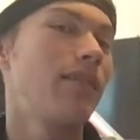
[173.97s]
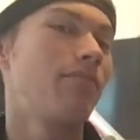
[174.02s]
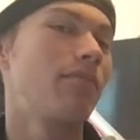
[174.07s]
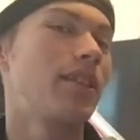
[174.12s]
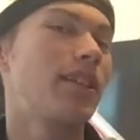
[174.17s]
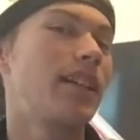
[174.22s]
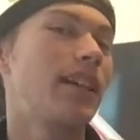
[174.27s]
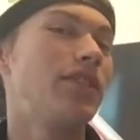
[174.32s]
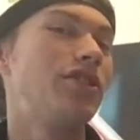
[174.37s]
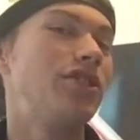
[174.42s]

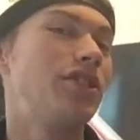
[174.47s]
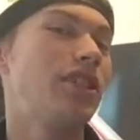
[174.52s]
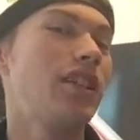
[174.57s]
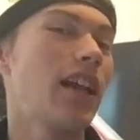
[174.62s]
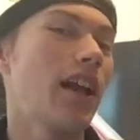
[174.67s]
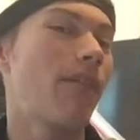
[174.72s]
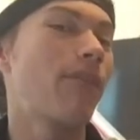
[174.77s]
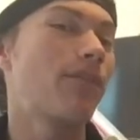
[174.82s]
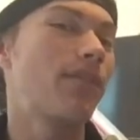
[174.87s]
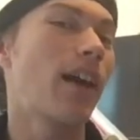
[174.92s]
with the
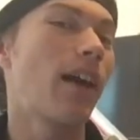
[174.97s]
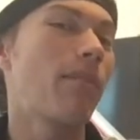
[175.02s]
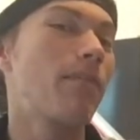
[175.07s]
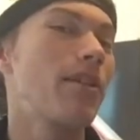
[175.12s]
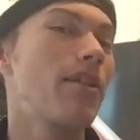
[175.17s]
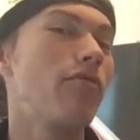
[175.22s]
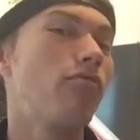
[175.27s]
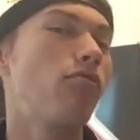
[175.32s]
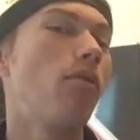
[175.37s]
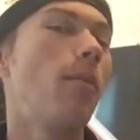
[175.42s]

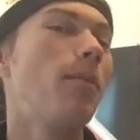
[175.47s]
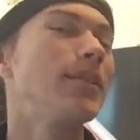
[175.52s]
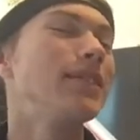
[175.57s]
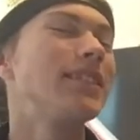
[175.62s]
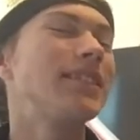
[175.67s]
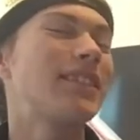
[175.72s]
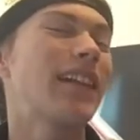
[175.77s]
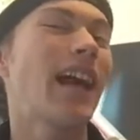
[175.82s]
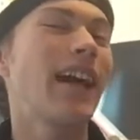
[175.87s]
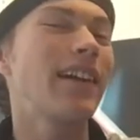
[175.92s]
GFW
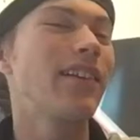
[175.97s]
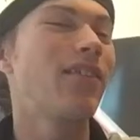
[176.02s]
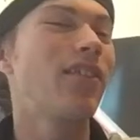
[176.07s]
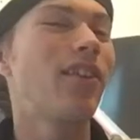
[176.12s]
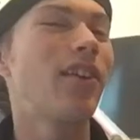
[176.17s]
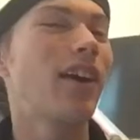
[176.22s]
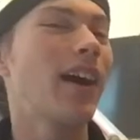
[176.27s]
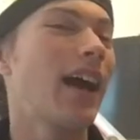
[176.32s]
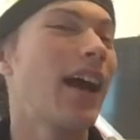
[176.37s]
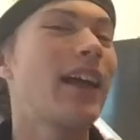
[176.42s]
Women's
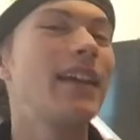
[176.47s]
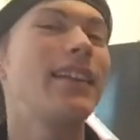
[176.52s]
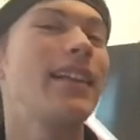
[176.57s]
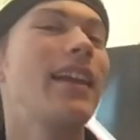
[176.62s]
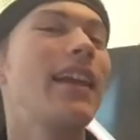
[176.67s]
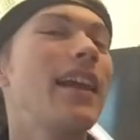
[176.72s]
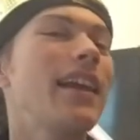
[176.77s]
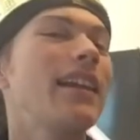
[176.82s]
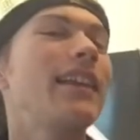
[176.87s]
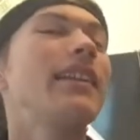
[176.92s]
title and
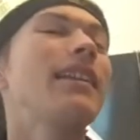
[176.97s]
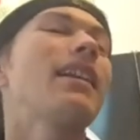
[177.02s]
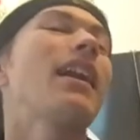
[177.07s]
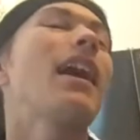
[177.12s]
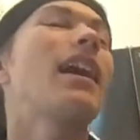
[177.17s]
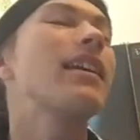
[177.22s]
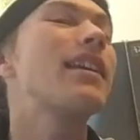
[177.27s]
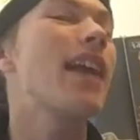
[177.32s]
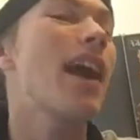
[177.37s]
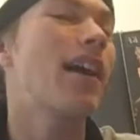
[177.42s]
the
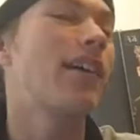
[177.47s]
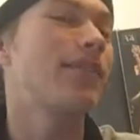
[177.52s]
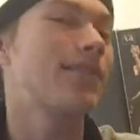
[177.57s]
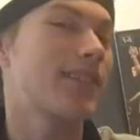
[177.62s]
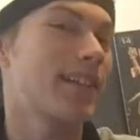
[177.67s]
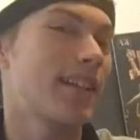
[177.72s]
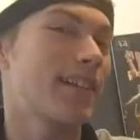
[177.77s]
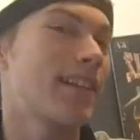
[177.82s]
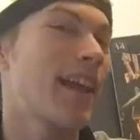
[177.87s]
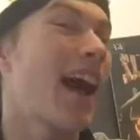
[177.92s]

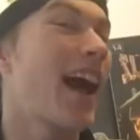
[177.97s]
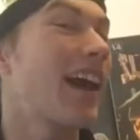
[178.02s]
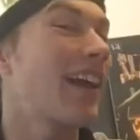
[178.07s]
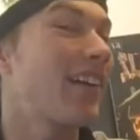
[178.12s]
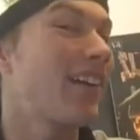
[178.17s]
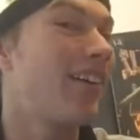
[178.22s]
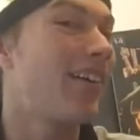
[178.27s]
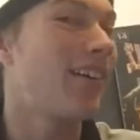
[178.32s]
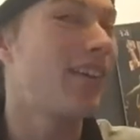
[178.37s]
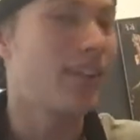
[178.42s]
Knockout
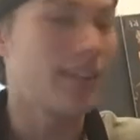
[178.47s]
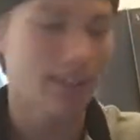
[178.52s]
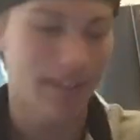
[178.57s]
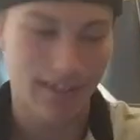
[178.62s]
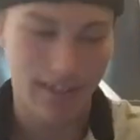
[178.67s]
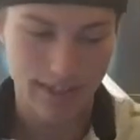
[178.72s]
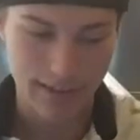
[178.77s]
title.